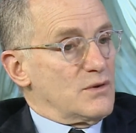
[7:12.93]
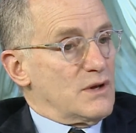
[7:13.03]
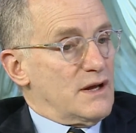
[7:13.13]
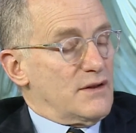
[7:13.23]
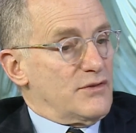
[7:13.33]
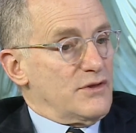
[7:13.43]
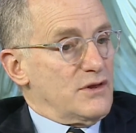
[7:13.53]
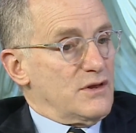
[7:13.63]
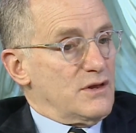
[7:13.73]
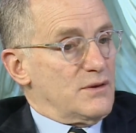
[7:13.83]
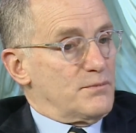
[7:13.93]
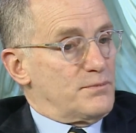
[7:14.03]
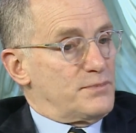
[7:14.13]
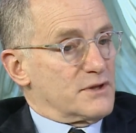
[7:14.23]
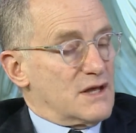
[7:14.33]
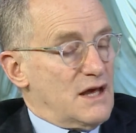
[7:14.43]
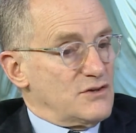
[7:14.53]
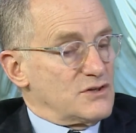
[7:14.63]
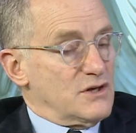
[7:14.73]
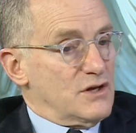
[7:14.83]
and the
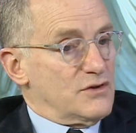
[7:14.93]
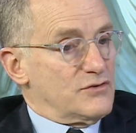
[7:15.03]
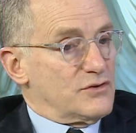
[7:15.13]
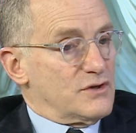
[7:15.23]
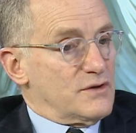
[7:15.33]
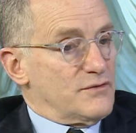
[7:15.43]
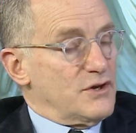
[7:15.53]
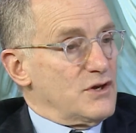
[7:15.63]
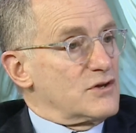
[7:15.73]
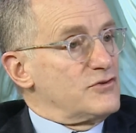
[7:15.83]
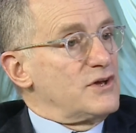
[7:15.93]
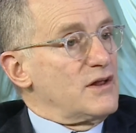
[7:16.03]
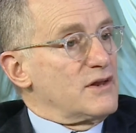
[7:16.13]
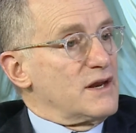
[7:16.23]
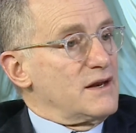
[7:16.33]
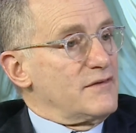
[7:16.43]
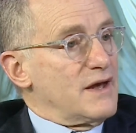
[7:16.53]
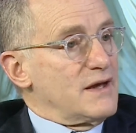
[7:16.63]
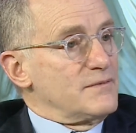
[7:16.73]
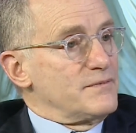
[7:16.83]
implication is that you can sell it any
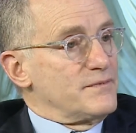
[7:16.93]
day.